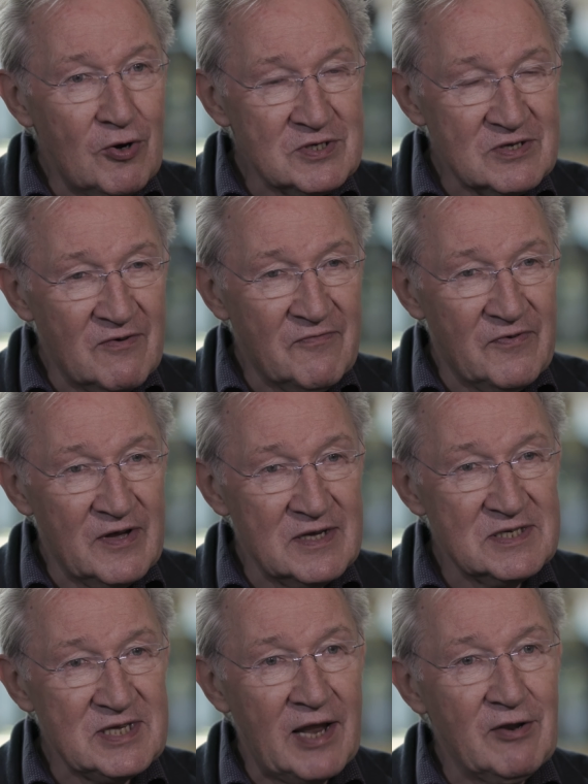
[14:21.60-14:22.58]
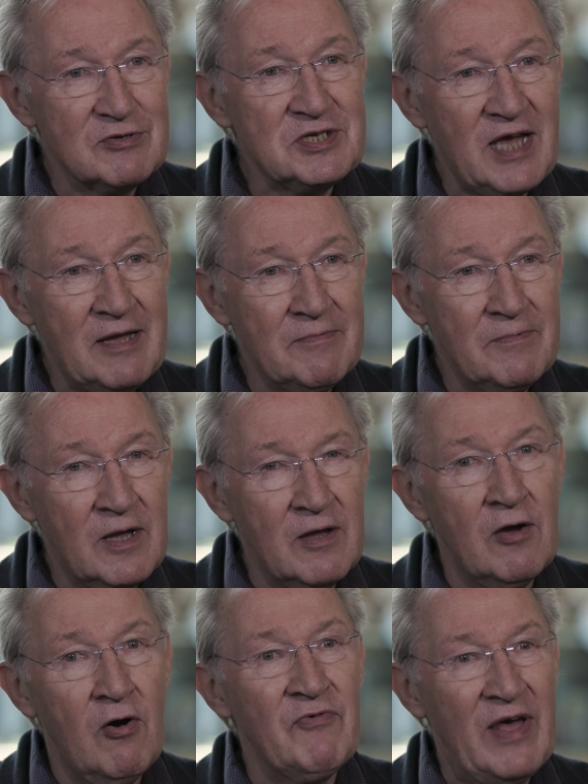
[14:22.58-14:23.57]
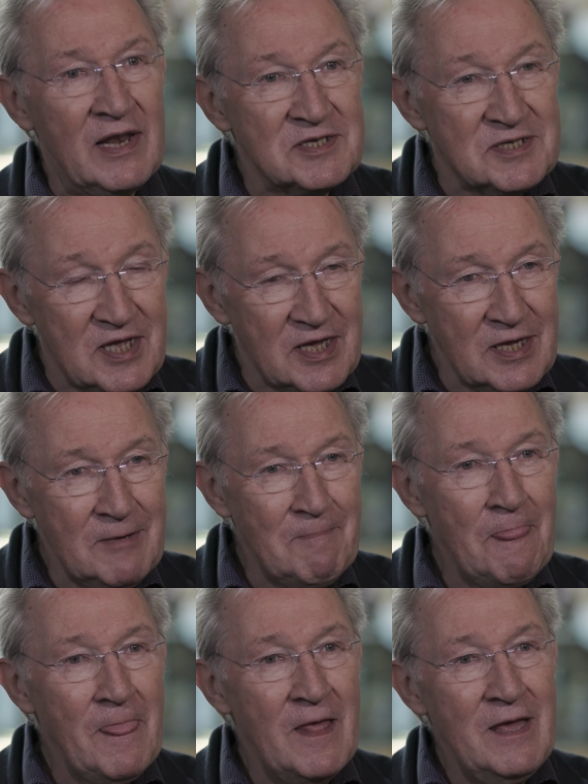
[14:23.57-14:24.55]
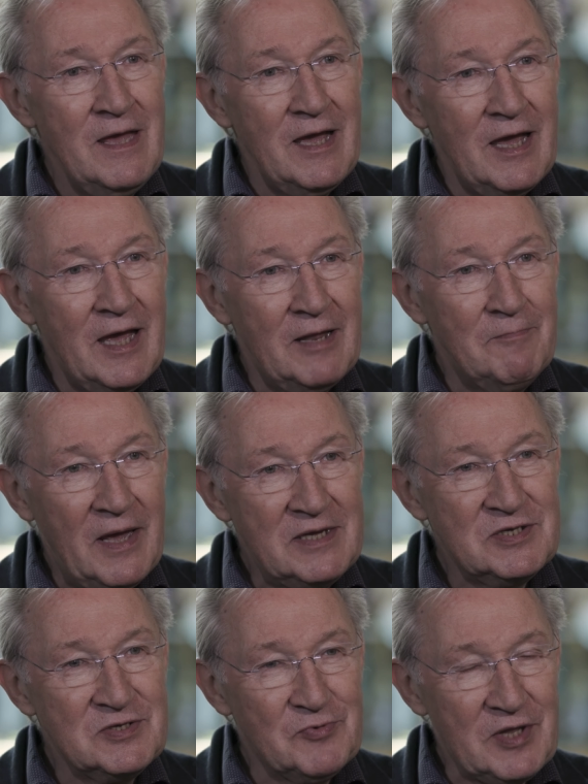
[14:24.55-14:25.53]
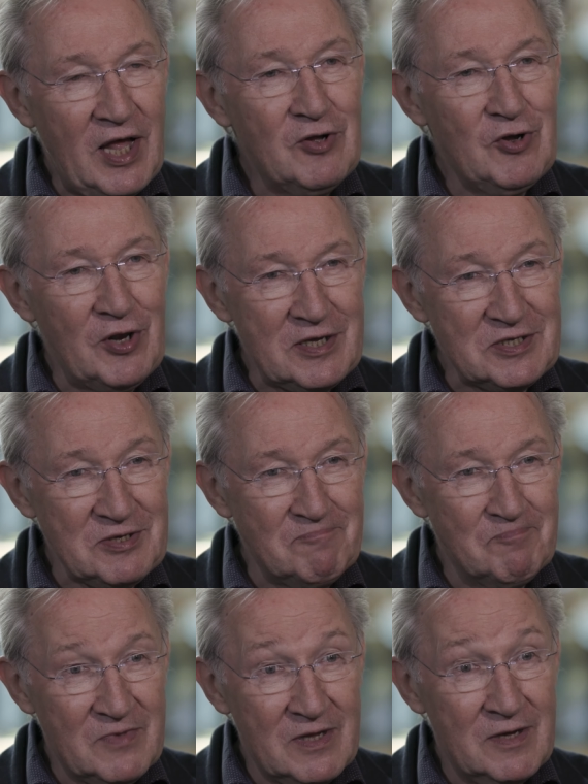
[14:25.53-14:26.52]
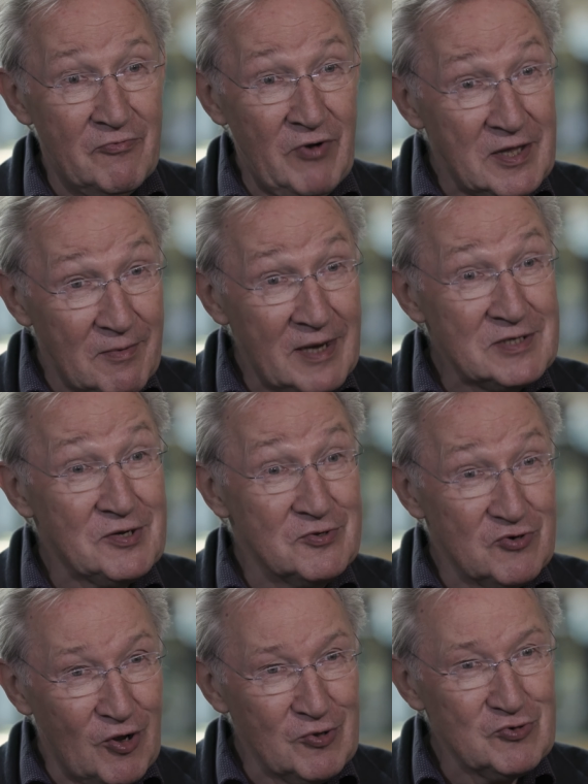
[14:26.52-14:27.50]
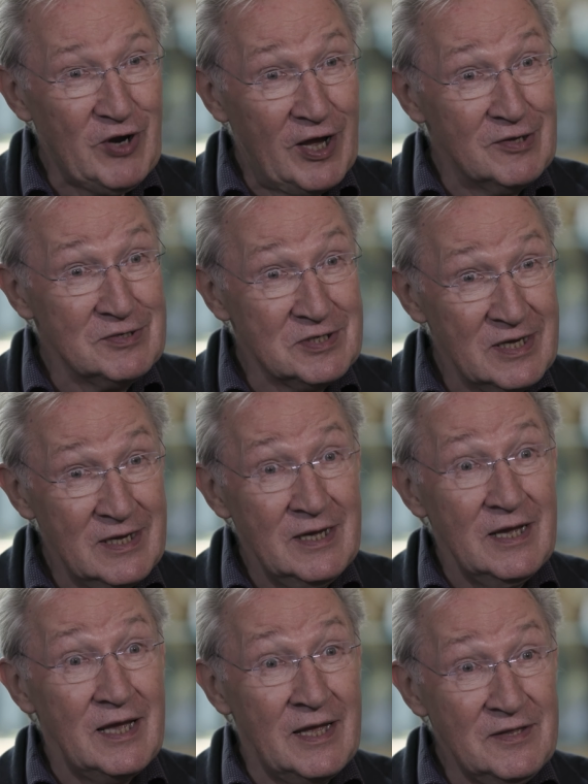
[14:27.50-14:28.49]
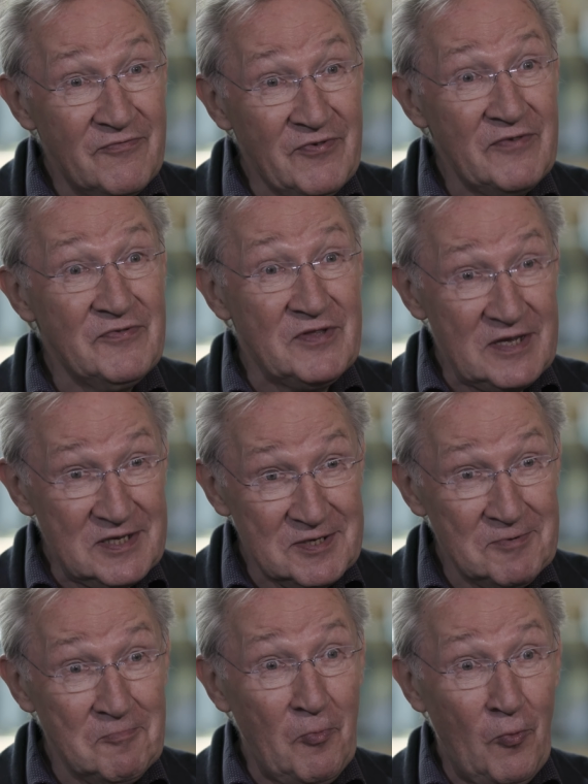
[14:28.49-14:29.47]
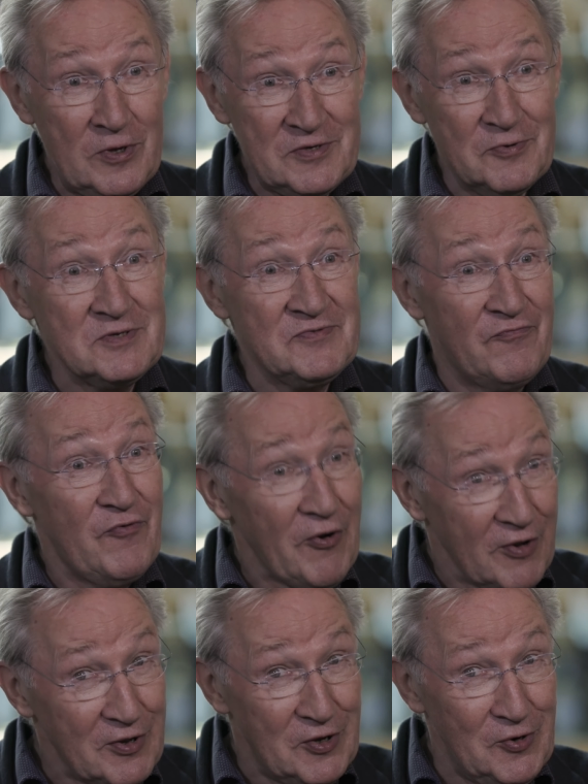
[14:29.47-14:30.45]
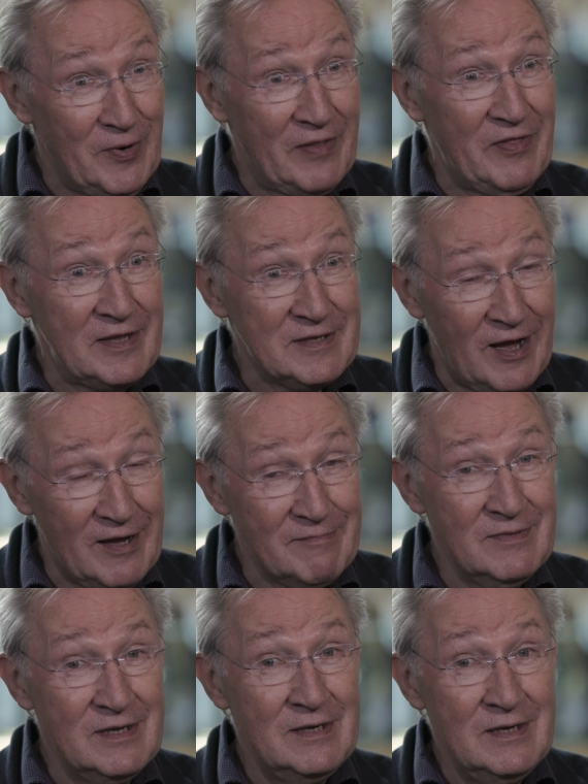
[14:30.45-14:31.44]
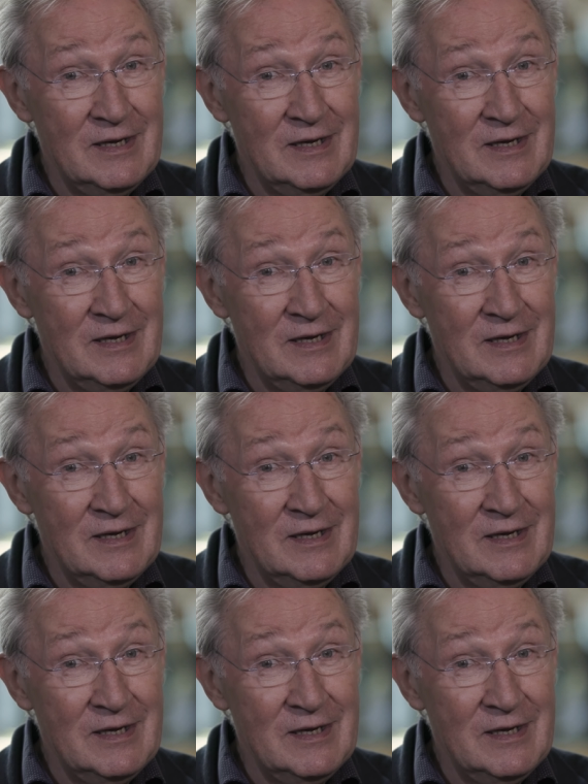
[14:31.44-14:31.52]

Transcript: dose of LSD in patients with alcoholism. Randomized controlled trials in the 50s, which was very new at that time.